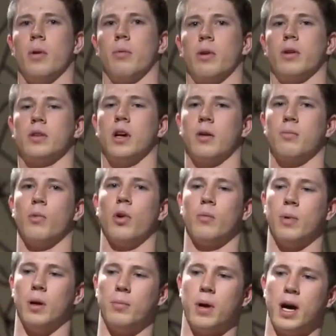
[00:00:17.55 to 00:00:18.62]
I'm going to talk
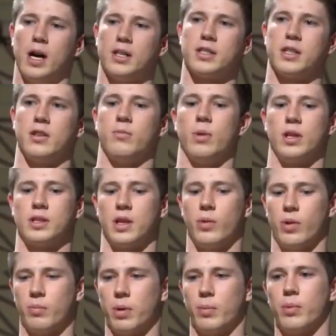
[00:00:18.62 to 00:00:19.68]
more about positive because I
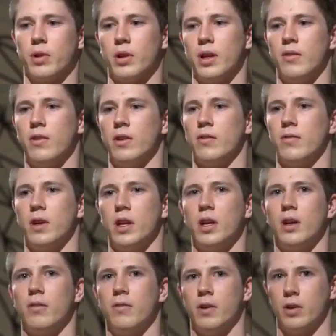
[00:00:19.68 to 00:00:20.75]
want people to leave in the
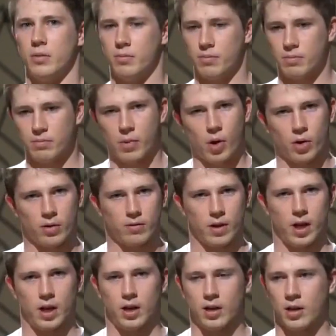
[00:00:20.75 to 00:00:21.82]
video feeling
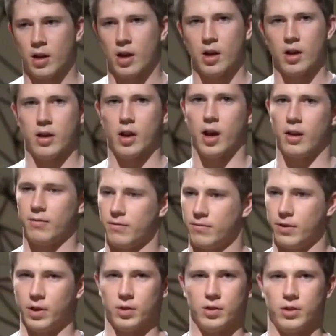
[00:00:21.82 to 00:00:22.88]
motivated,
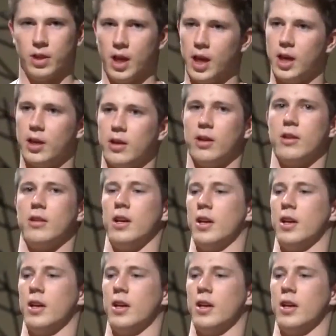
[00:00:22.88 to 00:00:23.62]
not filled with anger.